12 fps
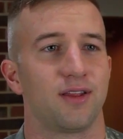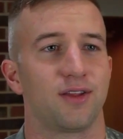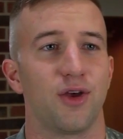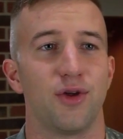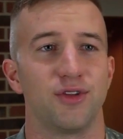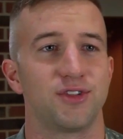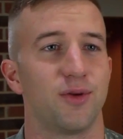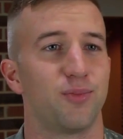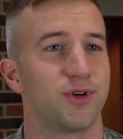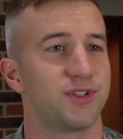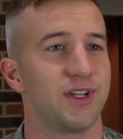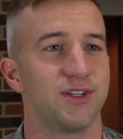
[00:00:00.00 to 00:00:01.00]
go to some
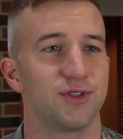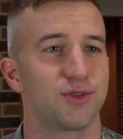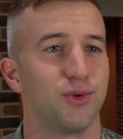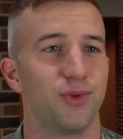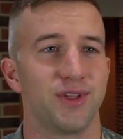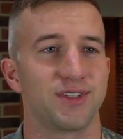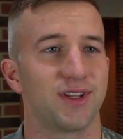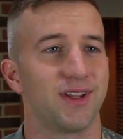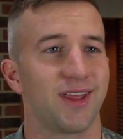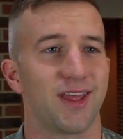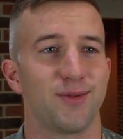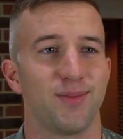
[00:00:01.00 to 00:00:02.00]
prestigious school that's going
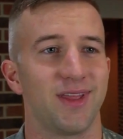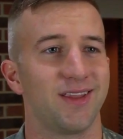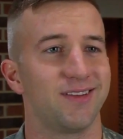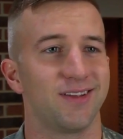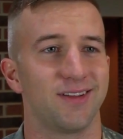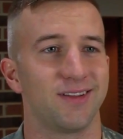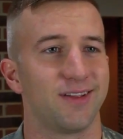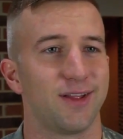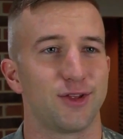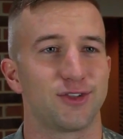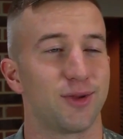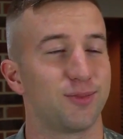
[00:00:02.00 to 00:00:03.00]
to get them into
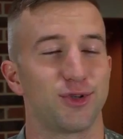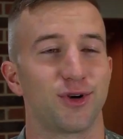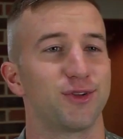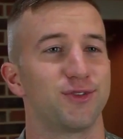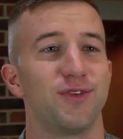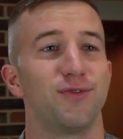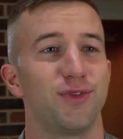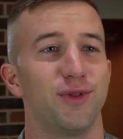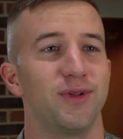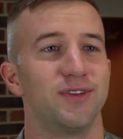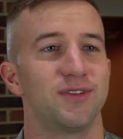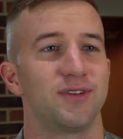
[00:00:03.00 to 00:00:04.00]
some circles of
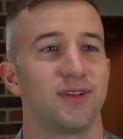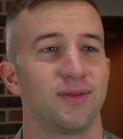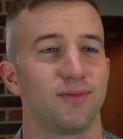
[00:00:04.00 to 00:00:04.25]
influence.